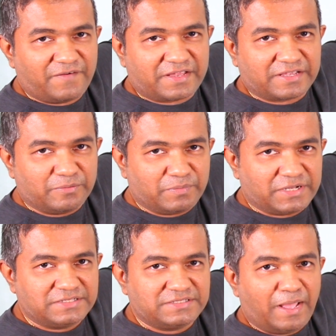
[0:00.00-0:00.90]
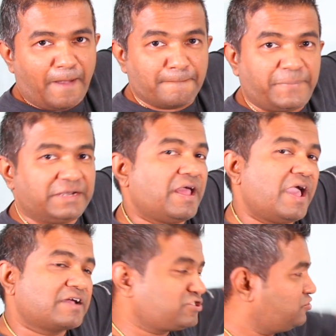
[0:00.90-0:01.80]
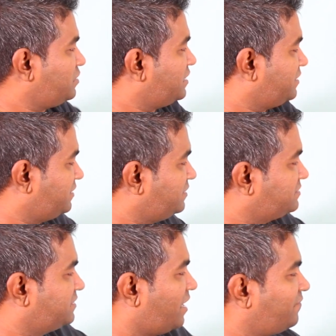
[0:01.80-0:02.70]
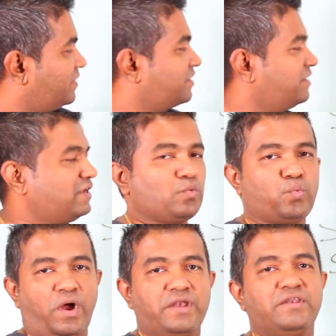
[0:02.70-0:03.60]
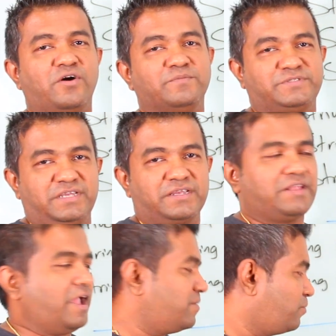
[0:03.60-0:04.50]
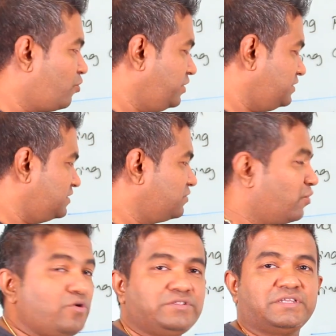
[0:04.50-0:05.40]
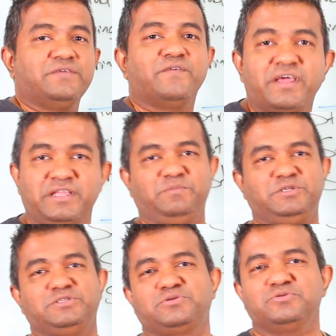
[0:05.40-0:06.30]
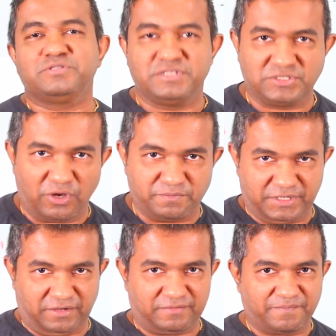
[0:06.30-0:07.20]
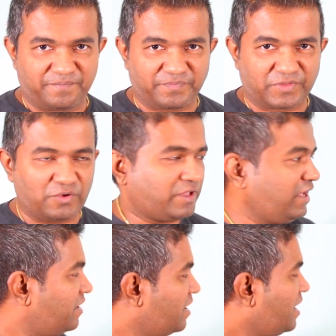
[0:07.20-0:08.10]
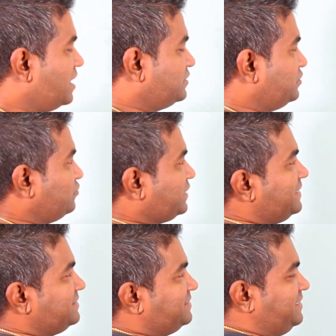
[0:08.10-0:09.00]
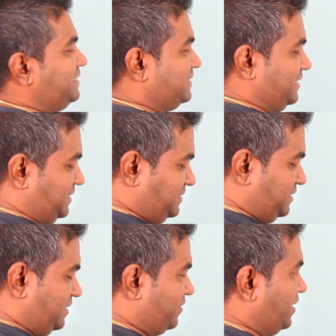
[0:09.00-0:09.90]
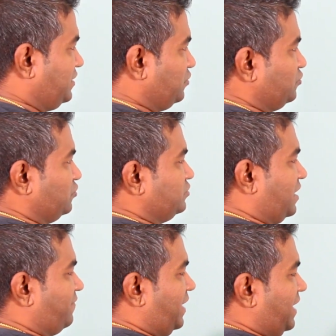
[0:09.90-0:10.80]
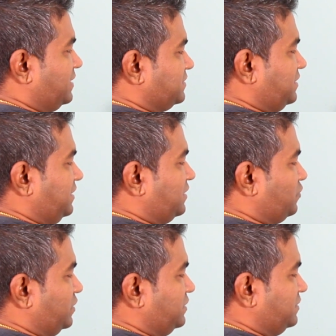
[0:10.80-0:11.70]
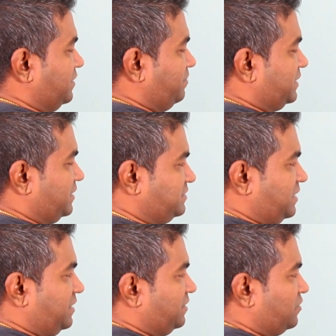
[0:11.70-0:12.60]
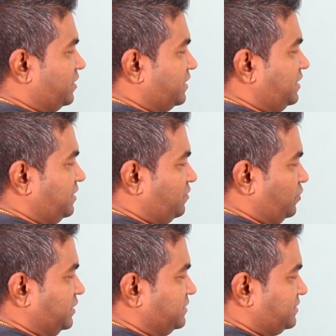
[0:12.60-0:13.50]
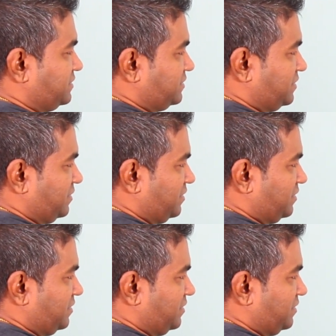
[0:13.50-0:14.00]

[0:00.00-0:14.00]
variables, but actually Java create 1 object and pointed all 3 variables to this object. Okay, so you can see this, right? You know Java has an equal method and dot equals,